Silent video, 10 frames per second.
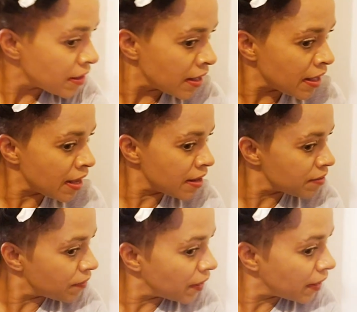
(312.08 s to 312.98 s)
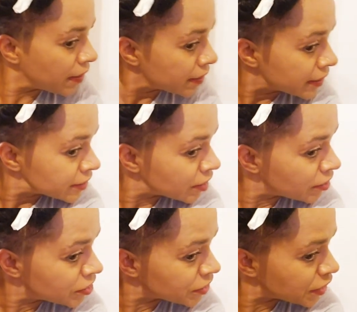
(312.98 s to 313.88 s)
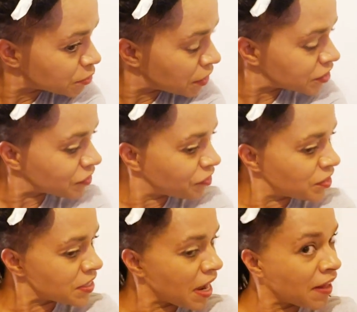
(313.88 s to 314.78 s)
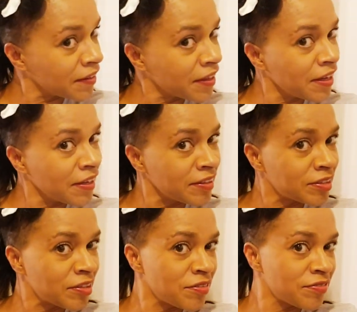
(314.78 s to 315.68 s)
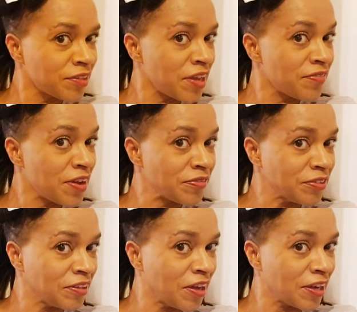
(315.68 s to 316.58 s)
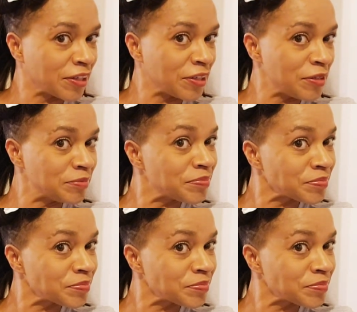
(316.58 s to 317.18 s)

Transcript: Anyway, so did you guys watch the finale of Life After Lockup?